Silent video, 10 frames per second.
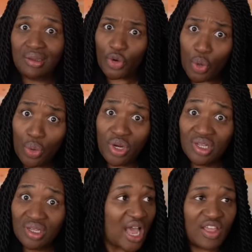Food?
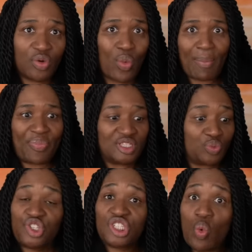Not even weapons.
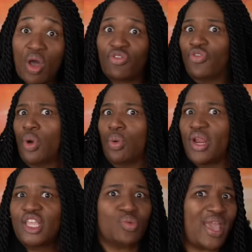We just want
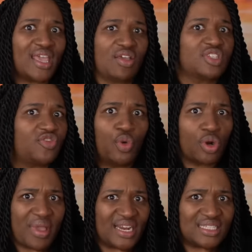food, and you can't give us food
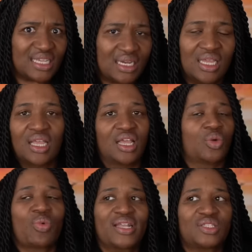or medicine,
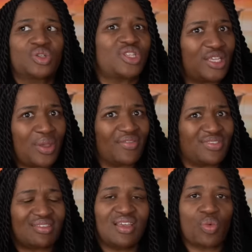right? So it's like, you have
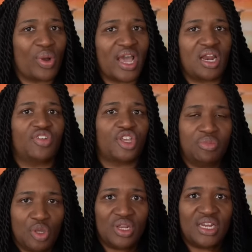to think, what kind of a
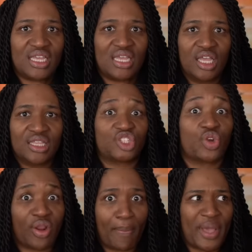community that's
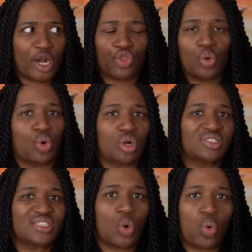trying to better the
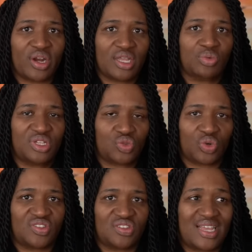world is hoarding
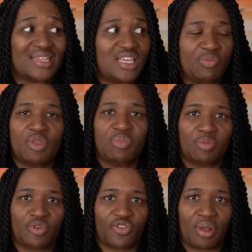resources and keeping
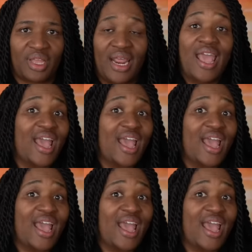people from it?